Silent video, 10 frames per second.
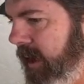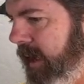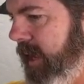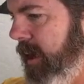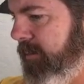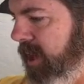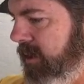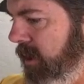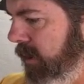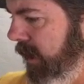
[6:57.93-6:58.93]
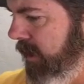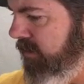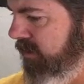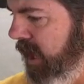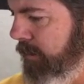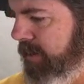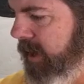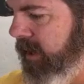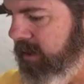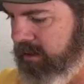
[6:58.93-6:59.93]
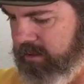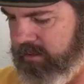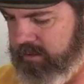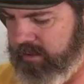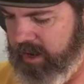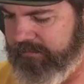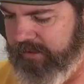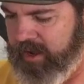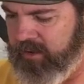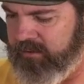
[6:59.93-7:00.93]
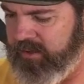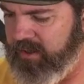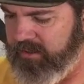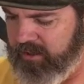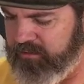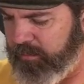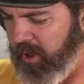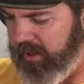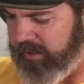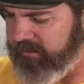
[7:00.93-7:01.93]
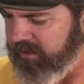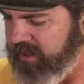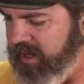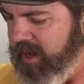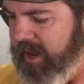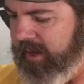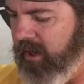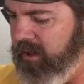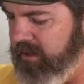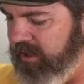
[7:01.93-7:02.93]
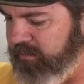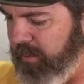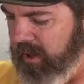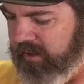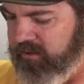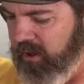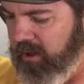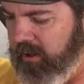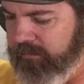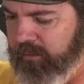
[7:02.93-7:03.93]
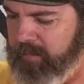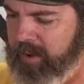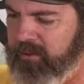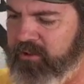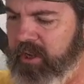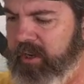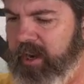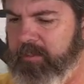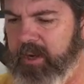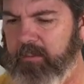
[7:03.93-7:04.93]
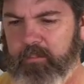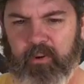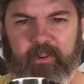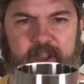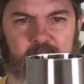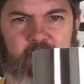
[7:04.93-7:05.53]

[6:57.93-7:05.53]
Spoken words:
I kept on going. I didn't stop there. I found this product, and all of these products are from Amazon, and I'm going to provide